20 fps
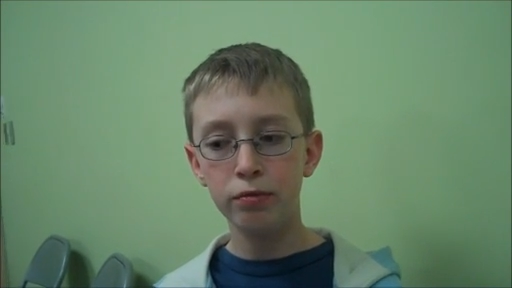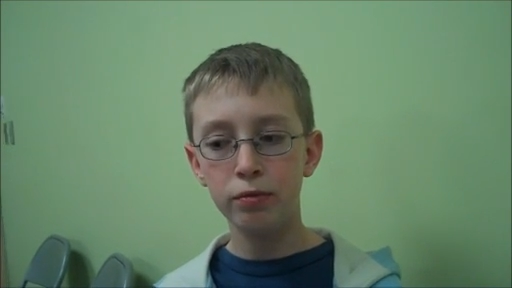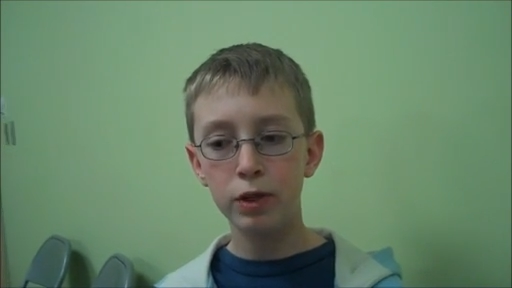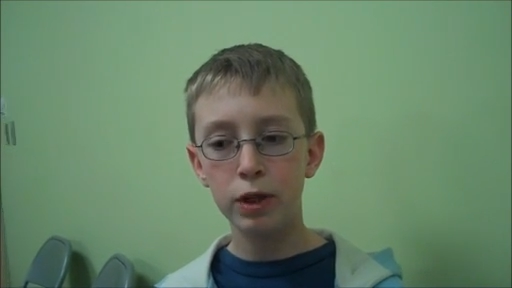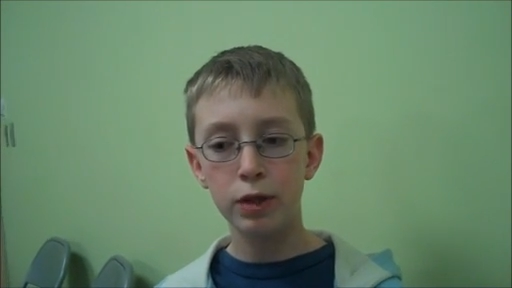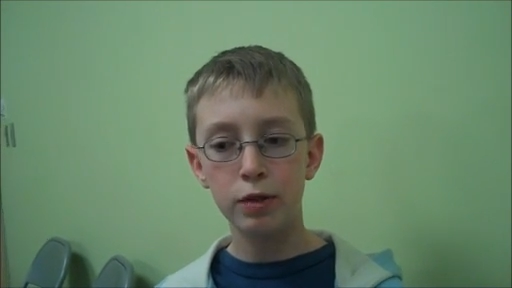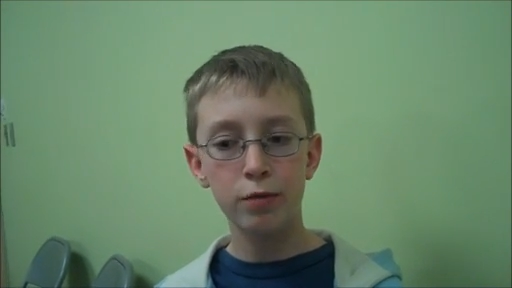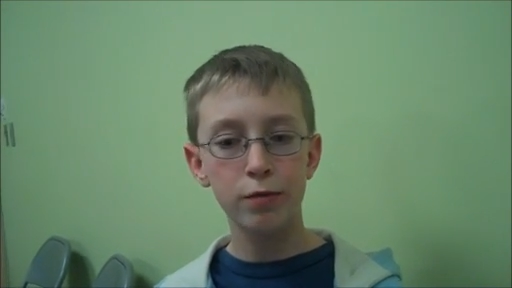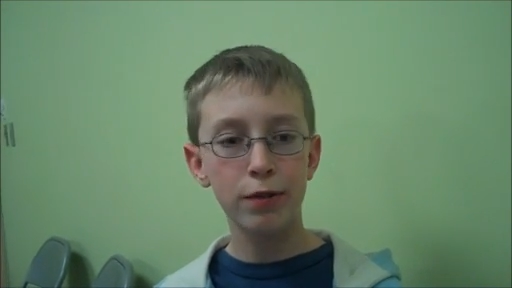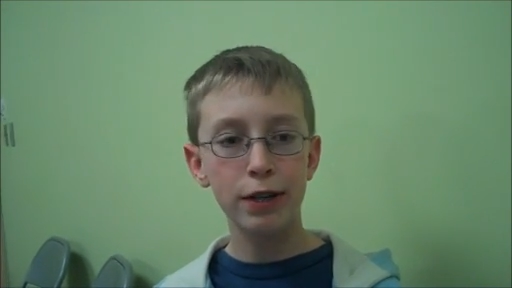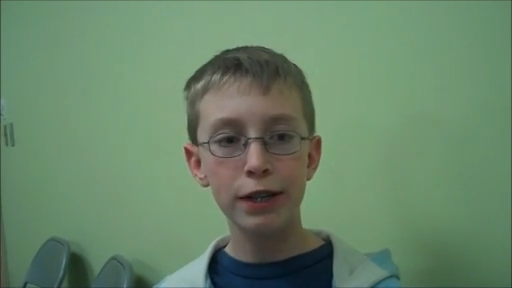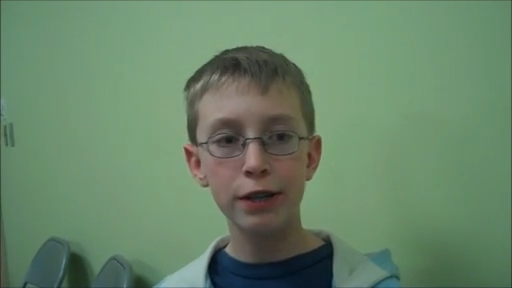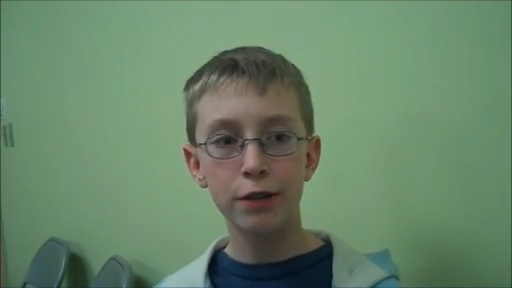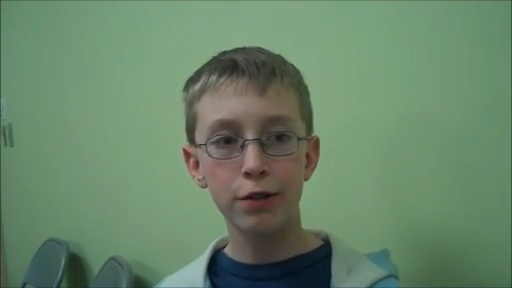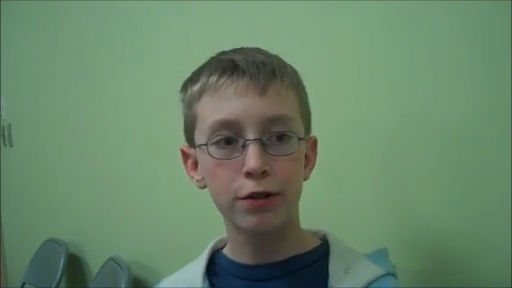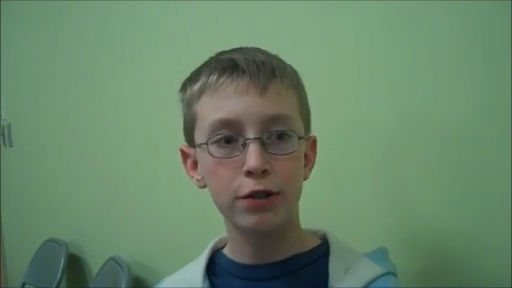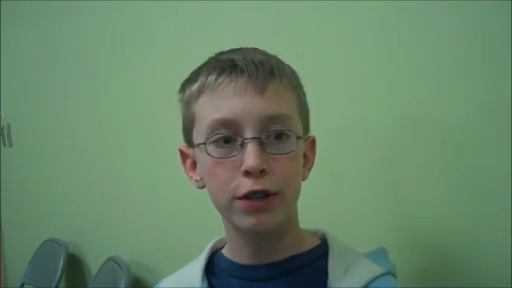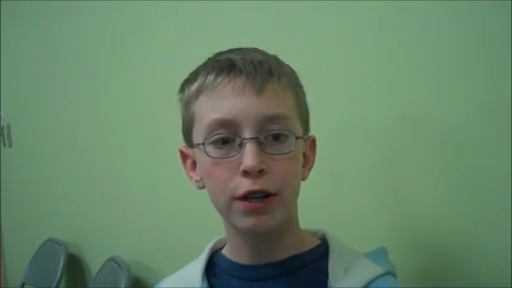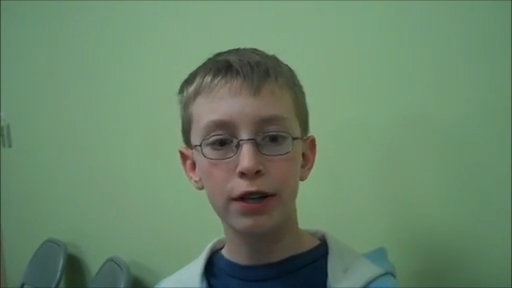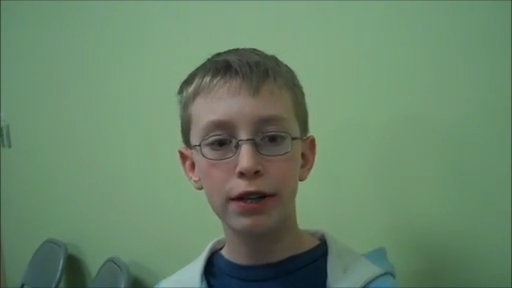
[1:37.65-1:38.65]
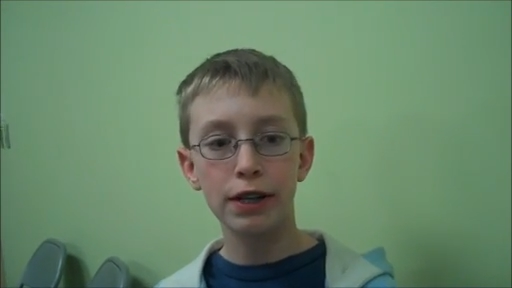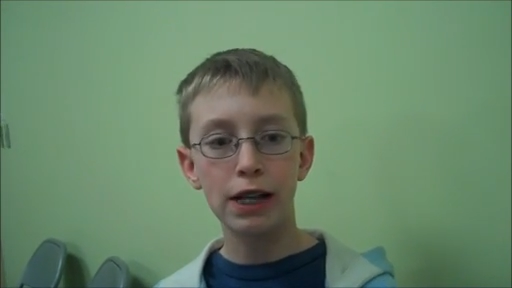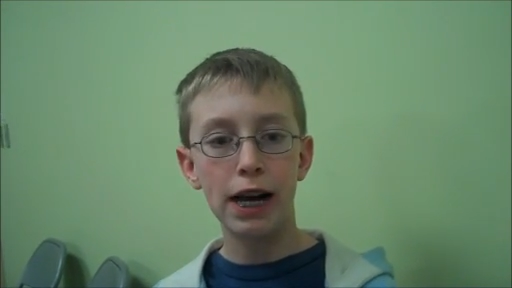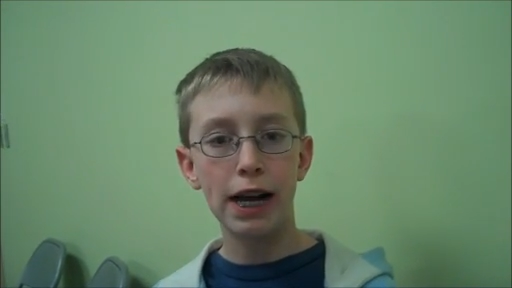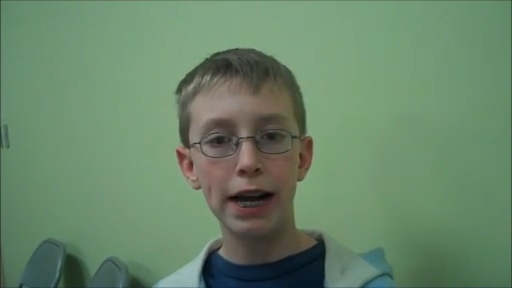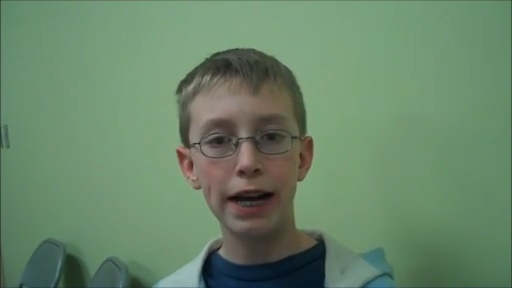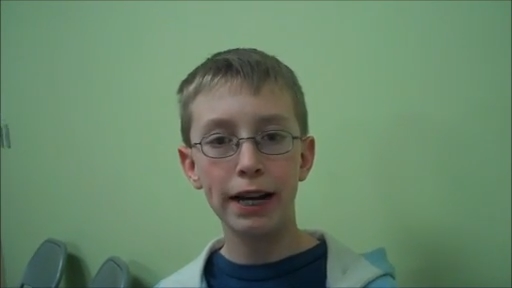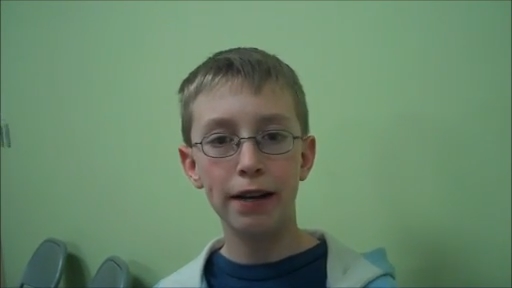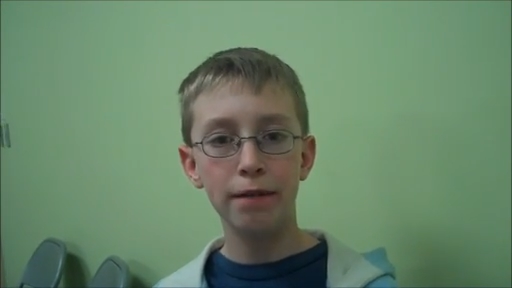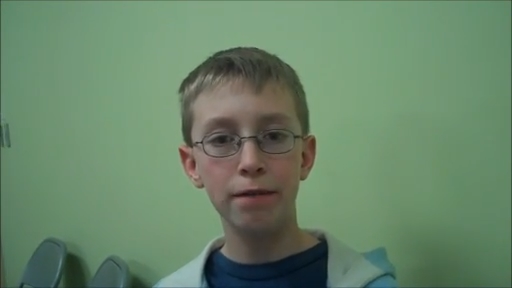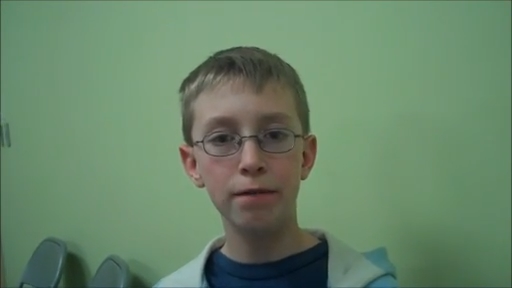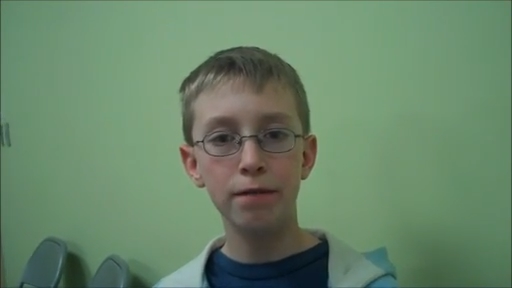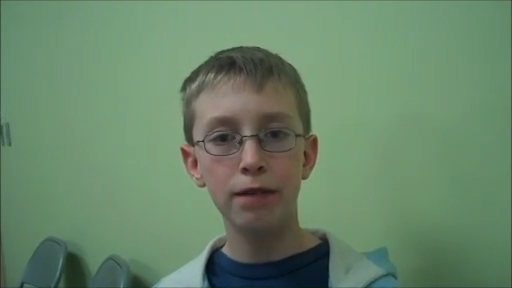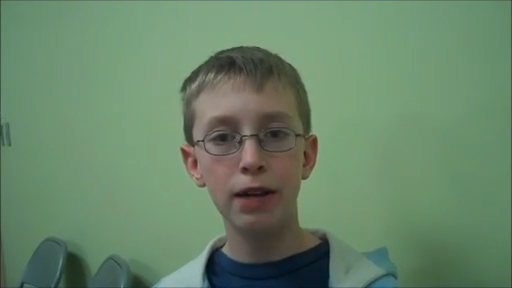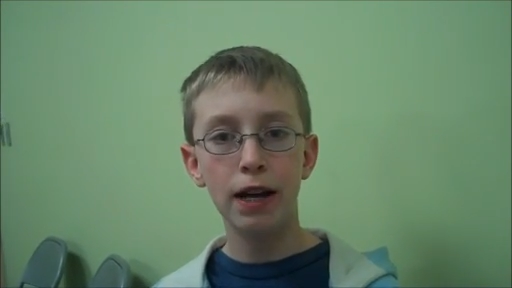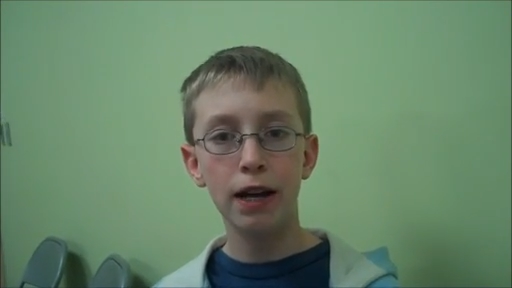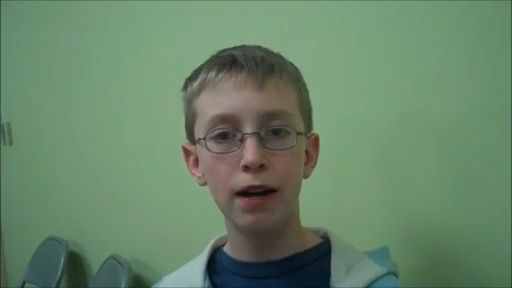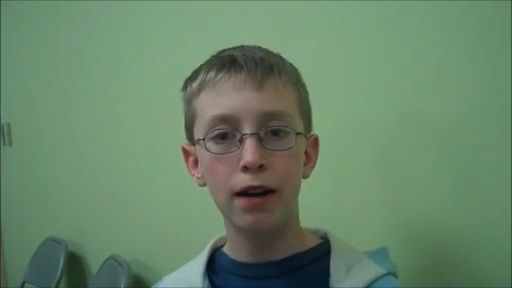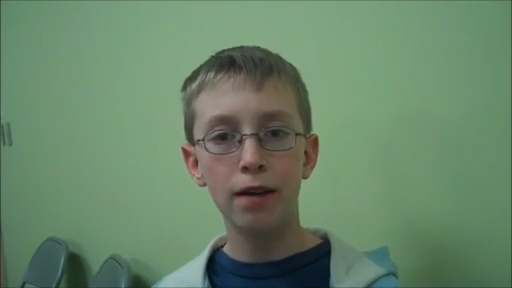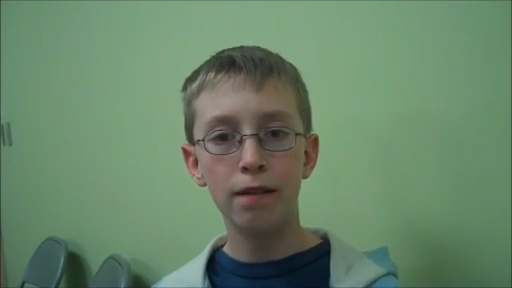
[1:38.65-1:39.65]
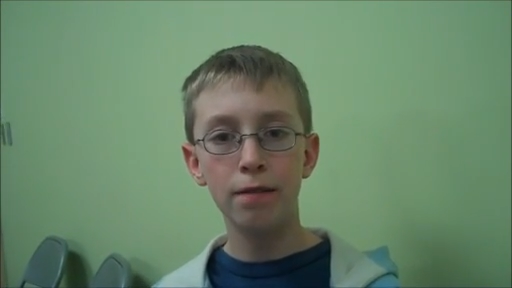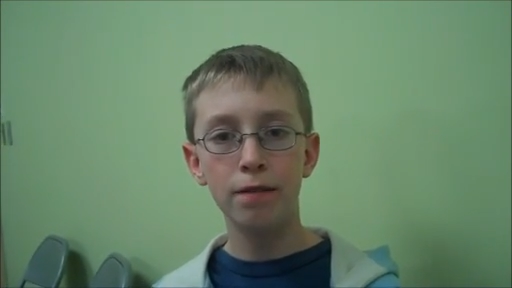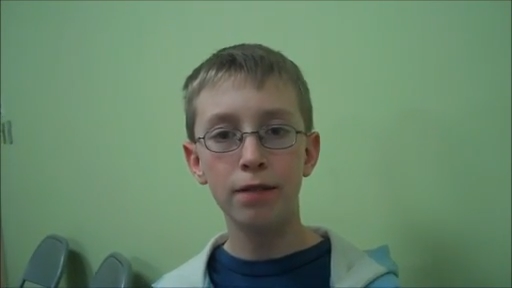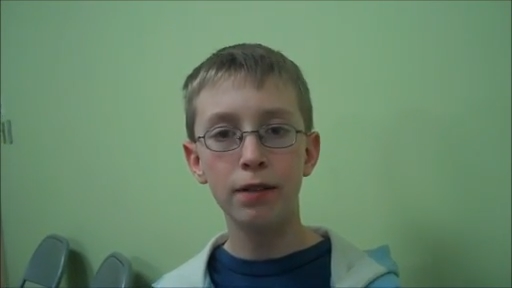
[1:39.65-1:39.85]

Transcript: just research online, uh,